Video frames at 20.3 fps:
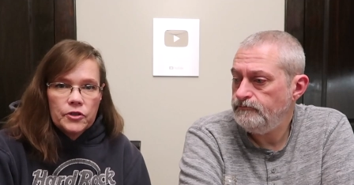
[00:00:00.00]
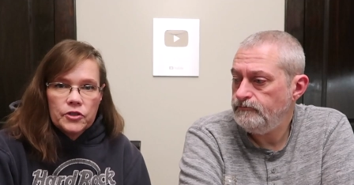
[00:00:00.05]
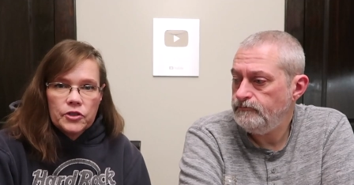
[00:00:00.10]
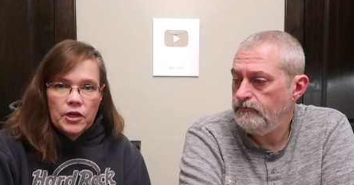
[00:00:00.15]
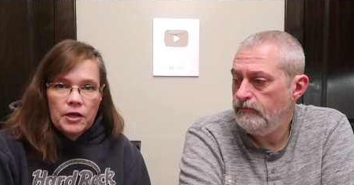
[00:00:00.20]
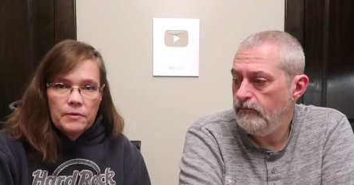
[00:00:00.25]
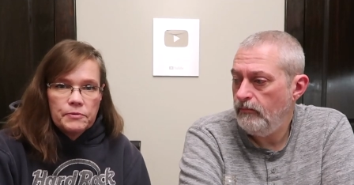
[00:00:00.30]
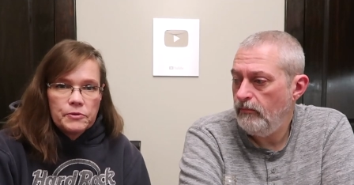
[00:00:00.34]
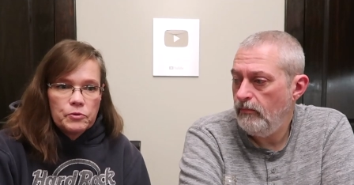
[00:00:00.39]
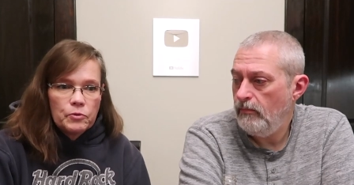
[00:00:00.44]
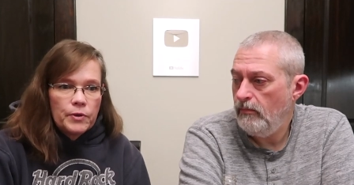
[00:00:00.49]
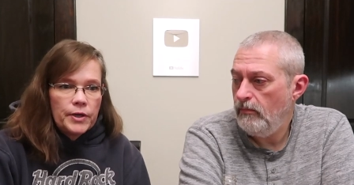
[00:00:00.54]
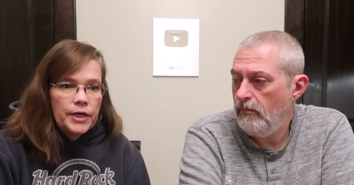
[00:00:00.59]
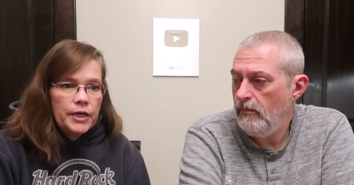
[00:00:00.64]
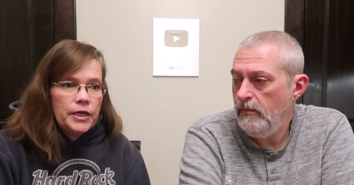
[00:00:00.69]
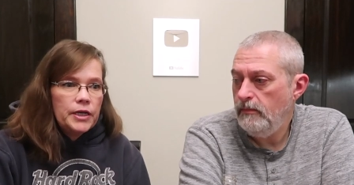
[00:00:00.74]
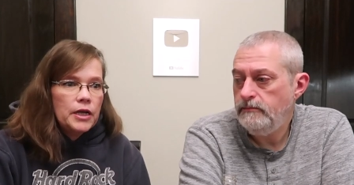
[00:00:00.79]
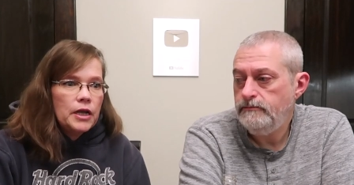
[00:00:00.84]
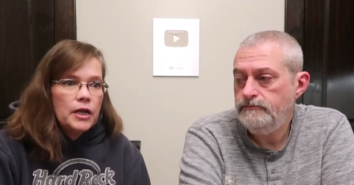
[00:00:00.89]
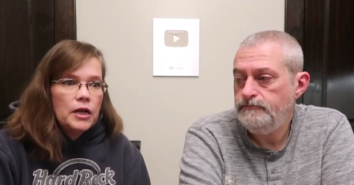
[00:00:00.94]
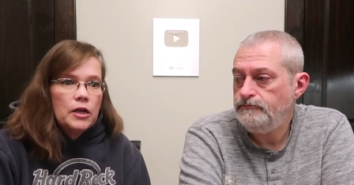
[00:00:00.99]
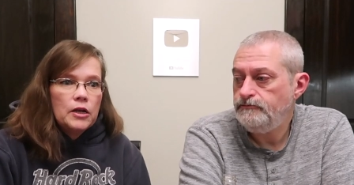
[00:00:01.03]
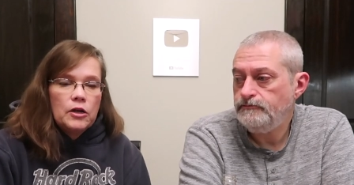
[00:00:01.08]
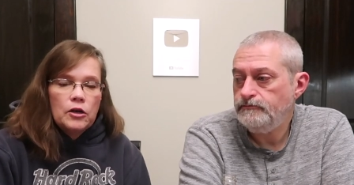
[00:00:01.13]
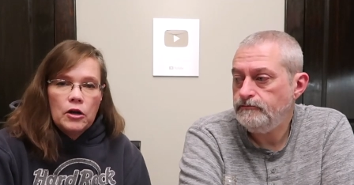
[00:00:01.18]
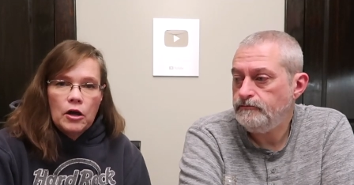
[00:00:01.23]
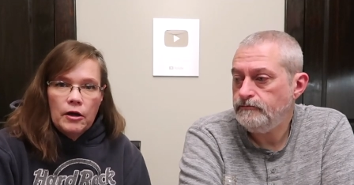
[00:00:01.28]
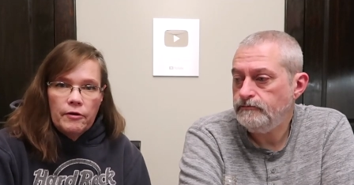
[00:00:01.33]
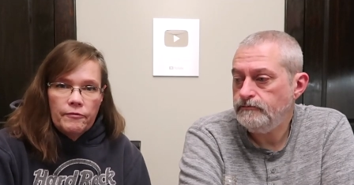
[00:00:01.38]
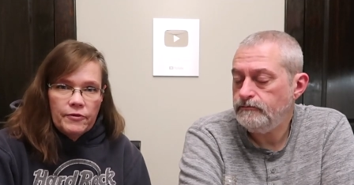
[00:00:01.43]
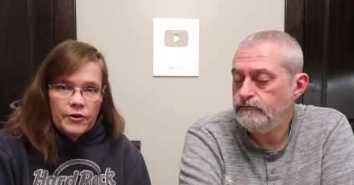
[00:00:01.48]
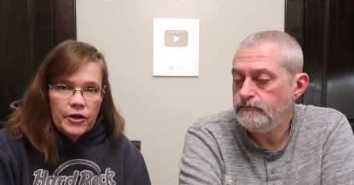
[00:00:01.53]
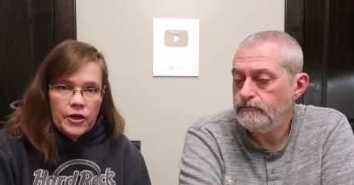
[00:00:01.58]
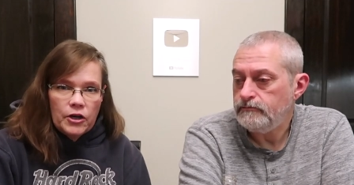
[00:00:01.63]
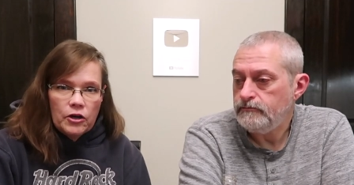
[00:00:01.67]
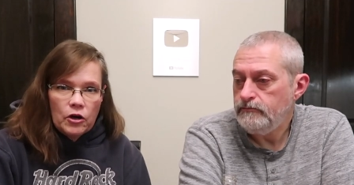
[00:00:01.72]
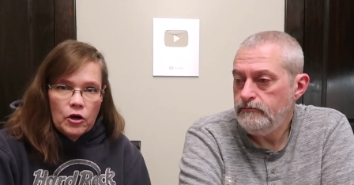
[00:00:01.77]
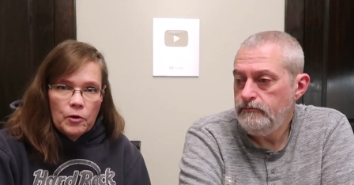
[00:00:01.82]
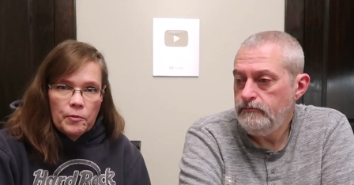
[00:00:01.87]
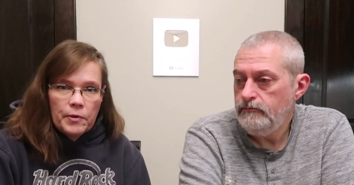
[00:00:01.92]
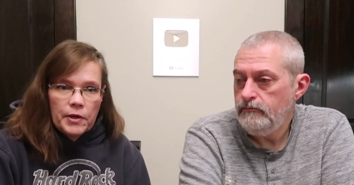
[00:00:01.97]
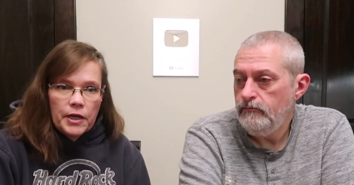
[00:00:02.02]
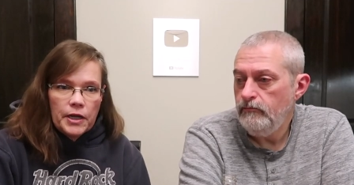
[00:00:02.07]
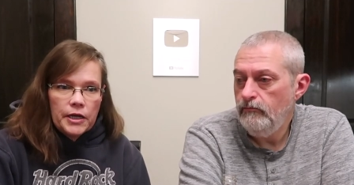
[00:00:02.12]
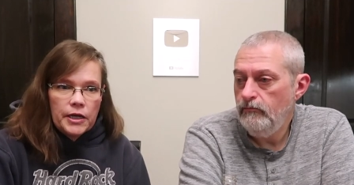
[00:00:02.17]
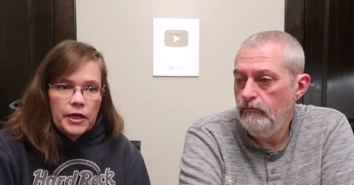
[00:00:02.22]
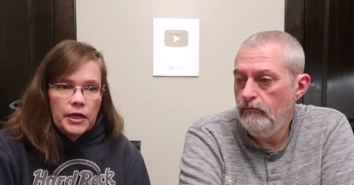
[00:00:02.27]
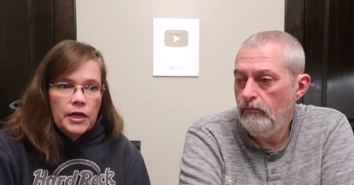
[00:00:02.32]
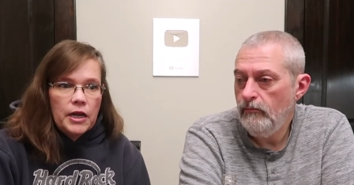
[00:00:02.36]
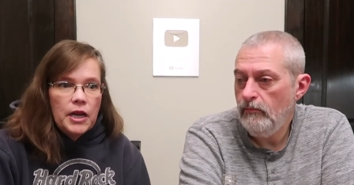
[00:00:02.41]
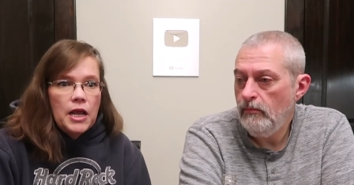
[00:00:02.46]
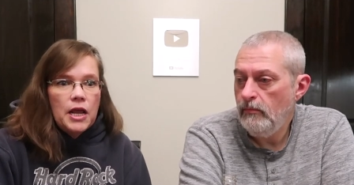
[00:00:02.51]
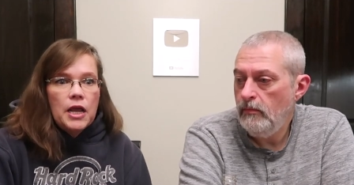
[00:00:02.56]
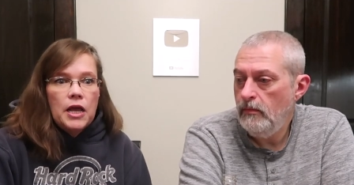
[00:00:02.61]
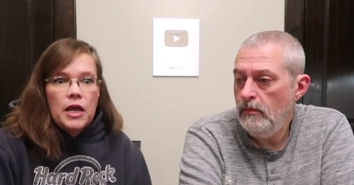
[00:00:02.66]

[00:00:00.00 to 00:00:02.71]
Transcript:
Speaker 1: the top sweet. Not very carbonated.